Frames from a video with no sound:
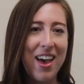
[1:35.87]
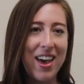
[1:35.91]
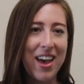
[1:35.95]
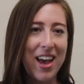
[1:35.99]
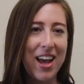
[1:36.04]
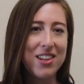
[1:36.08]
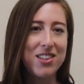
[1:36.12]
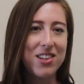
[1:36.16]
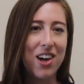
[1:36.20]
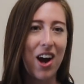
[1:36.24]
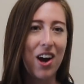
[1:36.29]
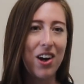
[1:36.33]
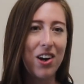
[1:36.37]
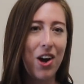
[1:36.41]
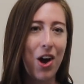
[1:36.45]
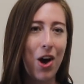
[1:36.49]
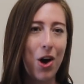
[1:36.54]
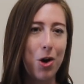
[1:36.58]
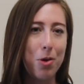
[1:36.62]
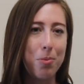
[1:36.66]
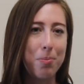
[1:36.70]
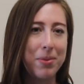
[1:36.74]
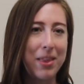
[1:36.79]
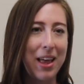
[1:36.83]
It's our
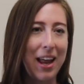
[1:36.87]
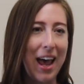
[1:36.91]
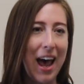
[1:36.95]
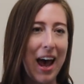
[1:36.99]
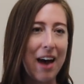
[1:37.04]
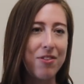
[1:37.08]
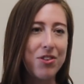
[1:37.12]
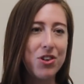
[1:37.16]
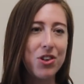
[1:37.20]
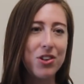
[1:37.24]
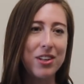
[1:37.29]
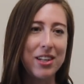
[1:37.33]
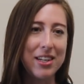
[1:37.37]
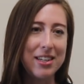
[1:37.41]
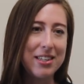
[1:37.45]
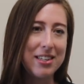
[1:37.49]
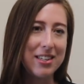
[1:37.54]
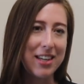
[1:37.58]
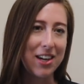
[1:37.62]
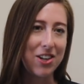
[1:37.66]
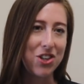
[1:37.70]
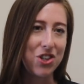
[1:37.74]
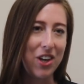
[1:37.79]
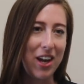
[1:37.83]
hope that after this
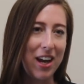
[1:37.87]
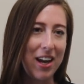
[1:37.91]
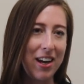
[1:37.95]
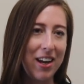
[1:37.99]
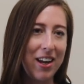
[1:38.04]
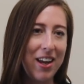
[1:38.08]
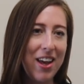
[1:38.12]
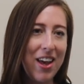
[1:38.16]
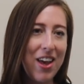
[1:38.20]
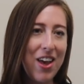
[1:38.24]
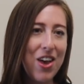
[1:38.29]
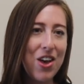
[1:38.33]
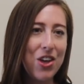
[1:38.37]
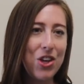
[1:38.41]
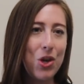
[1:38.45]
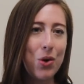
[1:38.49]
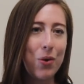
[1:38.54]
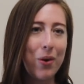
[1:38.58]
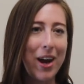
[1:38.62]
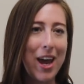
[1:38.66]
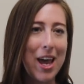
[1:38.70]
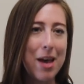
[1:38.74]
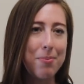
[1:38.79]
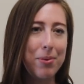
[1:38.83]
session, you
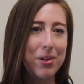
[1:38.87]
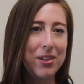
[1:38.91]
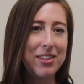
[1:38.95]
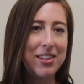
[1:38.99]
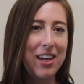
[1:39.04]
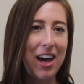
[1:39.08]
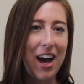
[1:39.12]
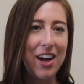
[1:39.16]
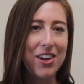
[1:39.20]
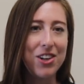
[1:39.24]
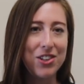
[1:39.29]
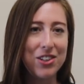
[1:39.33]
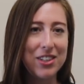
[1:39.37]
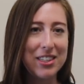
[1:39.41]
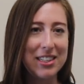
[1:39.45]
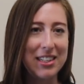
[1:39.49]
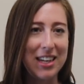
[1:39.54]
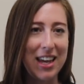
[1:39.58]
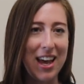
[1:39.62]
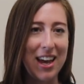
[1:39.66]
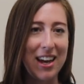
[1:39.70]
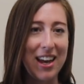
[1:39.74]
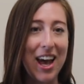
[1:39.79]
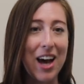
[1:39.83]
are able to
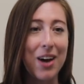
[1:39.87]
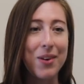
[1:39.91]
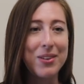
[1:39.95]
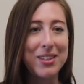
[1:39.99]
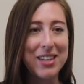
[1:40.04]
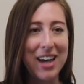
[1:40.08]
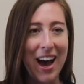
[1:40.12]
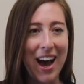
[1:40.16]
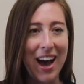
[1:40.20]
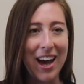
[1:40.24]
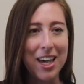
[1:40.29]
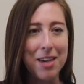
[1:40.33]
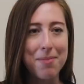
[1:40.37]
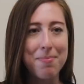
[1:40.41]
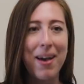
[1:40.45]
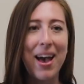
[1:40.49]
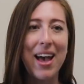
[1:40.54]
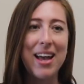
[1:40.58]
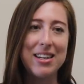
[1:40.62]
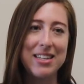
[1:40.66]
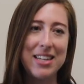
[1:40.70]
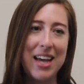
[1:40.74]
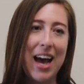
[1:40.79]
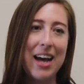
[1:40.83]
understand how time
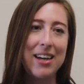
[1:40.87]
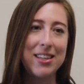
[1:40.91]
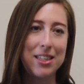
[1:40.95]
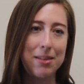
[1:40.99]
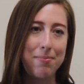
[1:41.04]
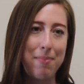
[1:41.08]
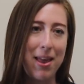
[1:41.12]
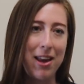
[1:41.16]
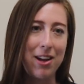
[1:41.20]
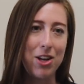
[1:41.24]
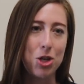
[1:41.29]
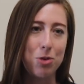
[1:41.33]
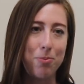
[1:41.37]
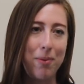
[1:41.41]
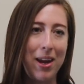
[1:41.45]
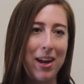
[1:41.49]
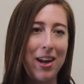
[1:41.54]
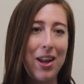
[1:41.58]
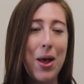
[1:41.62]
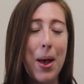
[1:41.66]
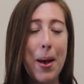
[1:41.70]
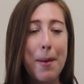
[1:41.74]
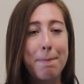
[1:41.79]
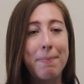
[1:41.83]
and task
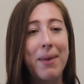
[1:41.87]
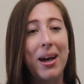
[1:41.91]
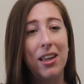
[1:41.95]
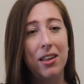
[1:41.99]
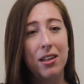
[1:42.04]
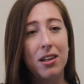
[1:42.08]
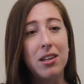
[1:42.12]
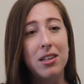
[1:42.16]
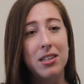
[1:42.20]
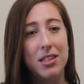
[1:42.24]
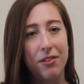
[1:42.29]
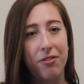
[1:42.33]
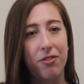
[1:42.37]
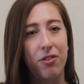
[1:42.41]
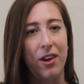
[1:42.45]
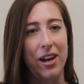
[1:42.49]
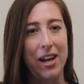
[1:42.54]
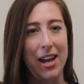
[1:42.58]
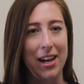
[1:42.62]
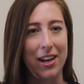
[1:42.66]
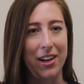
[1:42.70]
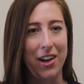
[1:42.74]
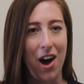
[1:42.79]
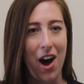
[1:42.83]
management might look
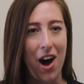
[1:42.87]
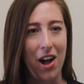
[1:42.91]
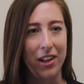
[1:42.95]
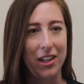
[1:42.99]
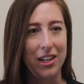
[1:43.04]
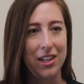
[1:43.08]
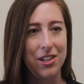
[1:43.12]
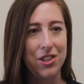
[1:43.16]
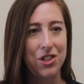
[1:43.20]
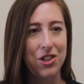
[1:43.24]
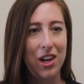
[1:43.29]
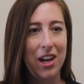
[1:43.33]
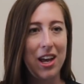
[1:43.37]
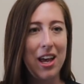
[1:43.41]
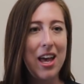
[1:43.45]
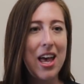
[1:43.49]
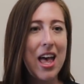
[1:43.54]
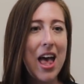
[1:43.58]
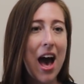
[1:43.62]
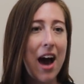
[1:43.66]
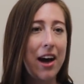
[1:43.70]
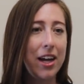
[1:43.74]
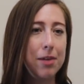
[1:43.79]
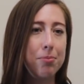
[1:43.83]
different in college,
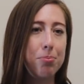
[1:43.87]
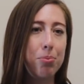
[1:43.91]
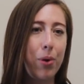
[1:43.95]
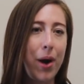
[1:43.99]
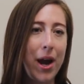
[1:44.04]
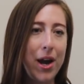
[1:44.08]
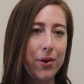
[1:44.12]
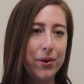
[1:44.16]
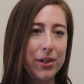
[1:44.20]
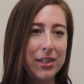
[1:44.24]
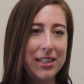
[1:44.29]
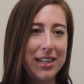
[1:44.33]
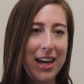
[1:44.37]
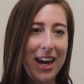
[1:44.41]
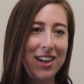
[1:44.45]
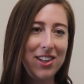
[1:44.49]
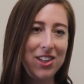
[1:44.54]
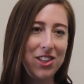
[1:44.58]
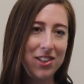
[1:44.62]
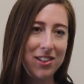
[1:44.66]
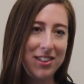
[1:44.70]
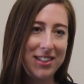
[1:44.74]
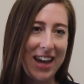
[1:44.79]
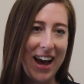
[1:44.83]
how to
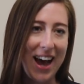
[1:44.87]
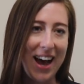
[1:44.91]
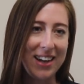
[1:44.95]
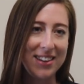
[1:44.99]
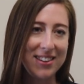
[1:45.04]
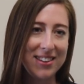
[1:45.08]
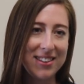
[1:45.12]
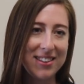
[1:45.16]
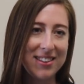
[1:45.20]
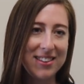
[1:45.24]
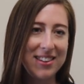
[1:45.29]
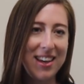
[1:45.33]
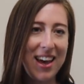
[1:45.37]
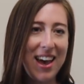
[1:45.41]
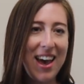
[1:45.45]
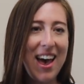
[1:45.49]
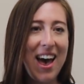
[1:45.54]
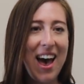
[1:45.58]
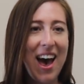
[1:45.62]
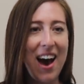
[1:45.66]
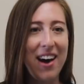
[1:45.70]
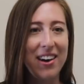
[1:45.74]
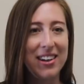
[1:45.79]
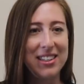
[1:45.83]
prioritize your tasks,
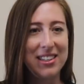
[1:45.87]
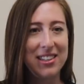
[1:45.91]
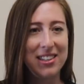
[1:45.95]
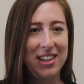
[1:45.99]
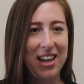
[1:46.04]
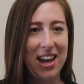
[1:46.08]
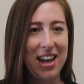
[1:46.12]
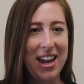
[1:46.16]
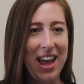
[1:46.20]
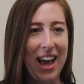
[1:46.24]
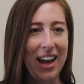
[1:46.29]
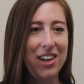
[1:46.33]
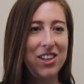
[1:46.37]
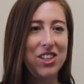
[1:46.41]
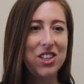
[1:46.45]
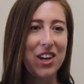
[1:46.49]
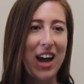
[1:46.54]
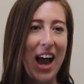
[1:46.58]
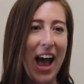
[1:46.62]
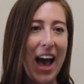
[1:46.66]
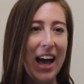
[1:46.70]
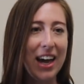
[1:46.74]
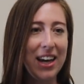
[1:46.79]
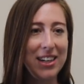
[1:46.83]
how to connect
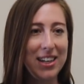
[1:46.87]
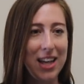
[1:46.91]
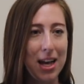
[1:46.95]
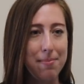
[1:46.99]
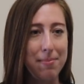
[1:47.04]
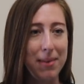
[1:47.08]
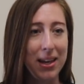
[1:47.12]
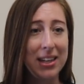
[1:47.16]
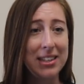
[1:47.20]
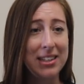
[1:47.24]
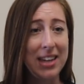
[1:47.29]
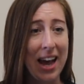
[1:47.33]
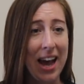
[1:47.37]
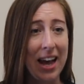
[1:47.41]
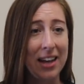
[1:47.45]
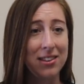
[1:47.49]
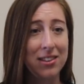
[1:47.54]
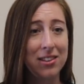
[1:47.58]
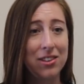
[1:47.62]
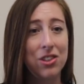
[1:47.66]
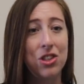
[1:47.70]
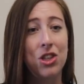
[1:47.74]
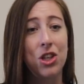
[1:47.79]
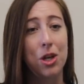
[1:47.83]
your academic
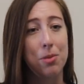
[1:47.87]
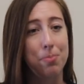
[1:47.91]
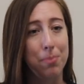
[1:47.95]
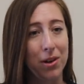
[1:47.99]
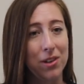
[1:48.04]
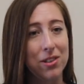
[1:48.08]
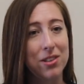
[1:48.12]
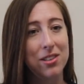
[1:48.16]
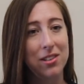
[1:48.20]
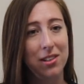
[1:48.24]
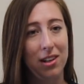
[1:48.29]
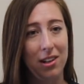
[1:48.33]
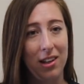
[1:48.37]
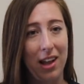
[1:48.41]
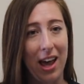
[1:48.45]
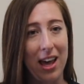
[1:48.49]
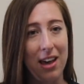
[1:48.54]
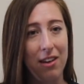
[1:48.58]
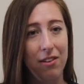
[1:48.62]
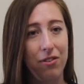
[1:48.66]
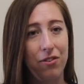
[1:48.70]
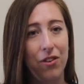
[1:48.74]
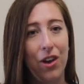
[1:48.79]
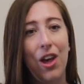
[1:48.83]
tasks to your personal
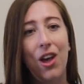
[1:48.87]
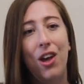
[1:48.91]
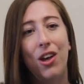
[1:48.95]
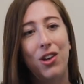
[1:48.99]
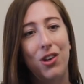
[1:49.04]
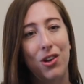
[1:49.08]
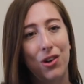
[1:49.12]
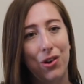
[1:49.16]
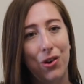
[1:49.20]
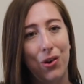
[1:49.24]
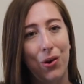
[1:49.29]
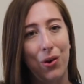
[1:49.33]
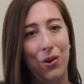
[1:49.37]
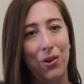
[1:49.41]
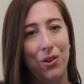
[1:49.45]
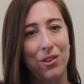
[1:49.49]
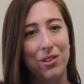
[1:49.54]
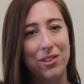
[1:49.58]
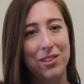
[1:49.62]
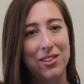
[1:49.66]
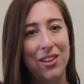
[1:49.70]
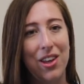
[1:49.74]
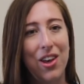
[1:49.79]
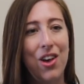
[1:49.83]
life, your
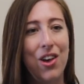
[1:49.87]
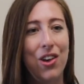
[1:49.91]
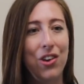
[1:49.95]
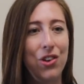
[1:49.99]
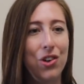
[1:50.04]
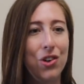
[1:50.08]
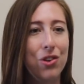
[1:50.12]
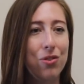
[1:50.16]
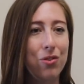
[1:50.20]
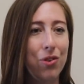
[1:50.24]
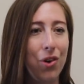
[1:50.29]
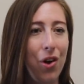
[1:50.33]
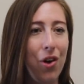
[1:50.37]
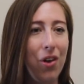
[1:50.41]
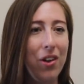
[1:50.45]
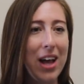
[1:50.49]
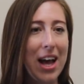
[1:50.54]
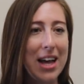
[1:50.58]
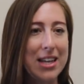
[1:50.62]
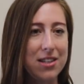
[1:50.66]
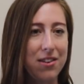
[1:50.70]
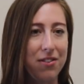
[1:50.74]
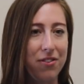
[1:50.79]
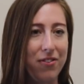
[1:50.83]
goals, your role
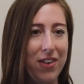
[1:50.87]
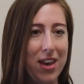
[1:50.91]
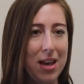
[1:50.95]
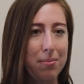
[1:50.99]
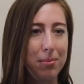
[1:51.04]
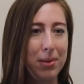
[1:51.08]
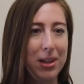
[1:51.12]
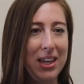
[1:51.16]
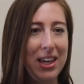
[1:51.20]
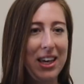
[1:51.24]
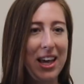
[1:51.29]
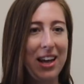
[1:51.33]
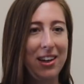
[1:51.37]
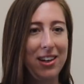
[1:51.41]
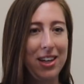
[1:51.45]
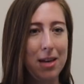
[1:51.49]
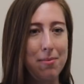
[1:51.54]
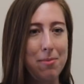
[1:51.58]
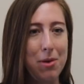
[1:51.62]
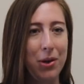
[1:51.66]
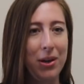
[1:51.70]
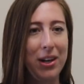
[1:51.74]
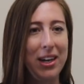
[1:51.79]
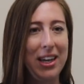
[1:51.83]
as a family and
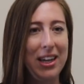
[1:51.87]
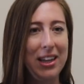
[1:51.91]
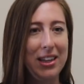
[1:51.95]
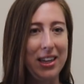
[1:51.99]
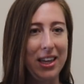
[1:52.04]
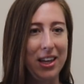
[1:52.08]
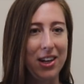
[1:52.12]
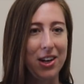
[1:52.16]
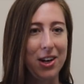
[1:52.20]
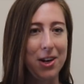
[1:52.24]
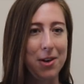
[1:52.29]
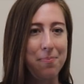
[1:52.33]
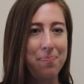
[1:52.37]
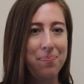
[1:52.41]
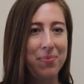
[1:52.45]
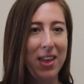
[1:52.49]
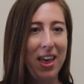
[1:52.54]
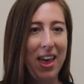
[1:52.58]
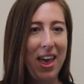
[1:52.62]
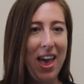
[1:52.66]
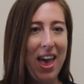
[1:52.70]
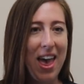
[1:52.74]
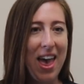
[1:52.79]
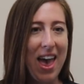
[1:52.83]
community leader,
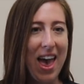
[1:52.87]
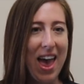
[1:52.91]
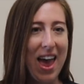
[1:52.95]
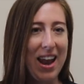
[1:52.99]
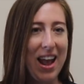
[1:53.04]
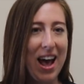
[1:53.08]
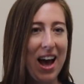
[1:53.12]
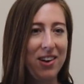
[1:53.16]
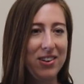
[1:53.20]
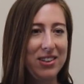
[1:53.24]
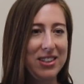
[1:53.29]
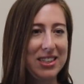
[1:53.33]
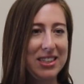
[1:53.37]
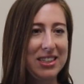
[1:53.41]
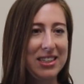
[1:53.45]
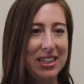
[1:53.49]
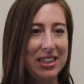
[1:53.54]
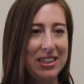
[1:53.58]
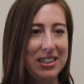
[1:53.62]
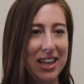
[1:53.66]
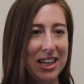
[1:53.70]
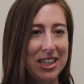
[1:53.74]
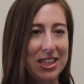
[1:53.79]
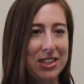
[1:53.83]
and how to
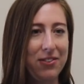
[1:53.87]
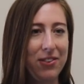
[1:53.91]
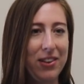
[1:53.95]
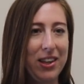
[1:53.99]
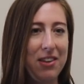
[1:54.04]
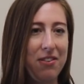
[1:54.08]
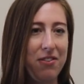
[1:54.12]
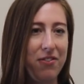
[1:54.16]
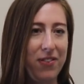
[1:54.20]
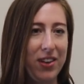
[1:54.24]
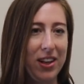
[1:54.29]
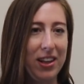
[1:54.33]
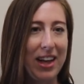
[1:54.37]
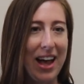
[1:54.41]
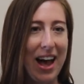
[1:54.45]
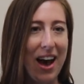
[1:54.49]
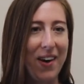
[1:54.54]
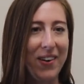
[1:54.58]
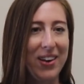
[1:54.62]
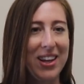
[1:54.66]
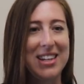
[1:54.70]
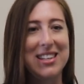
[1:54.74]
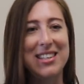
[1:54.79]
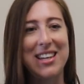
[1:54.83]
successfully fill
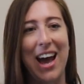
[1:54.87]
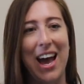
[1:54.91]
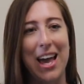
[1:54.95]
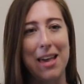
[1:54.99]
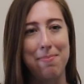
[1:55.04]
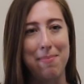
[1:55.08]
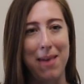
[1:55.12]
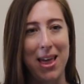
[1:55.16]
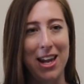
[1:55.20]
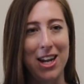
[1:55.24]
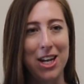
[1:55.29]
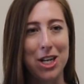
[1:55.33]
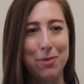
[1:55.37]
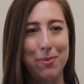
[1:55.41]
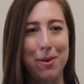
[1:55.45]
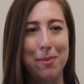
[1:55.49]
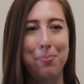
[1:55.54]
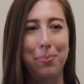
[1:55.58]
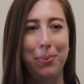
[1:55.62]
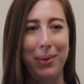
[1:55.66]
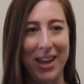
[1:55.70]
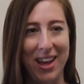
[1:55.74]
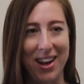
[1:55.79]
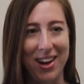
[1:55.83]
out a time
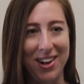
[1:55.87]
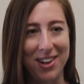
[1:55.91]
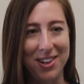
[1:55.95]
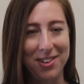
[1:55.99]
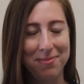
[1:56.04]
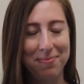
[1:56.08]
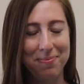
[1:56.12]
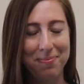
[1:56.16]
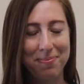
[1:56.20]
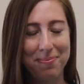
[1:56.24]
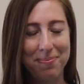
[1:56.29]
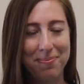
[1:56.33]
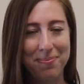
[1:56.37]
management planner.